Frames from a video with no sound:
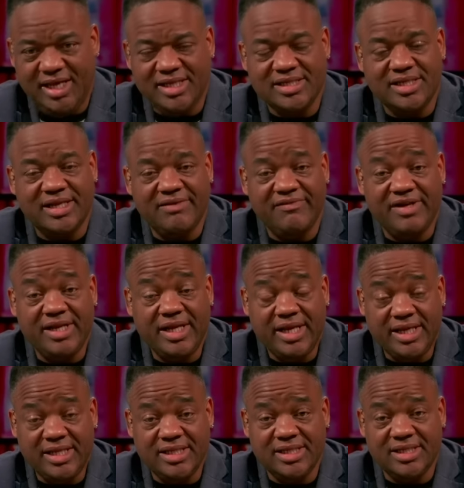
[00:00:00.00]
is giving
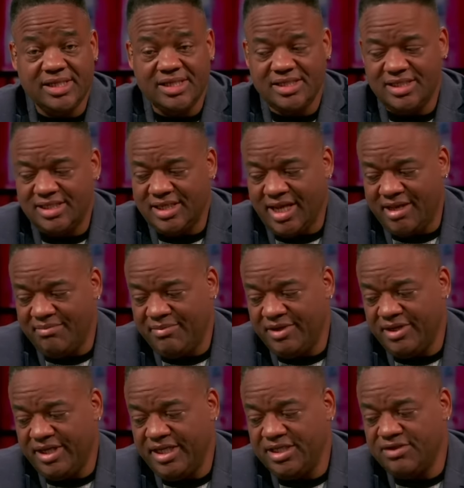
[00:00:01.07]
his
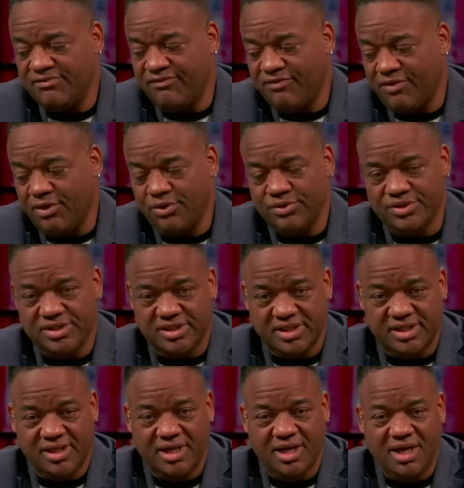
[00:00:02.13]
statement or his
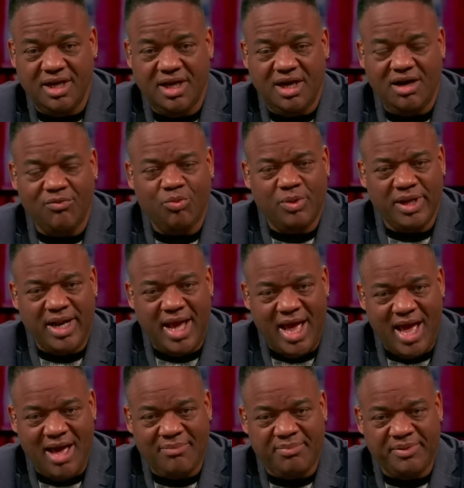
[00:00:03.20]
version of what
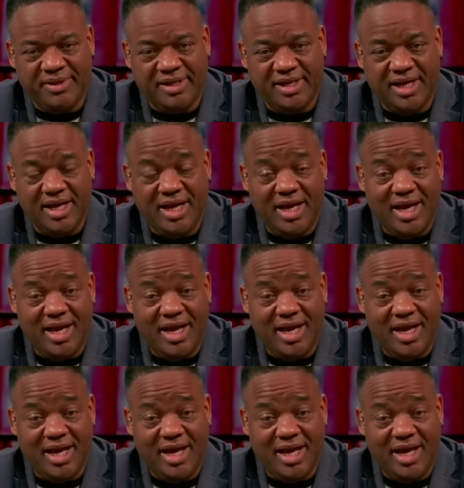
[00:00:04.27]
happened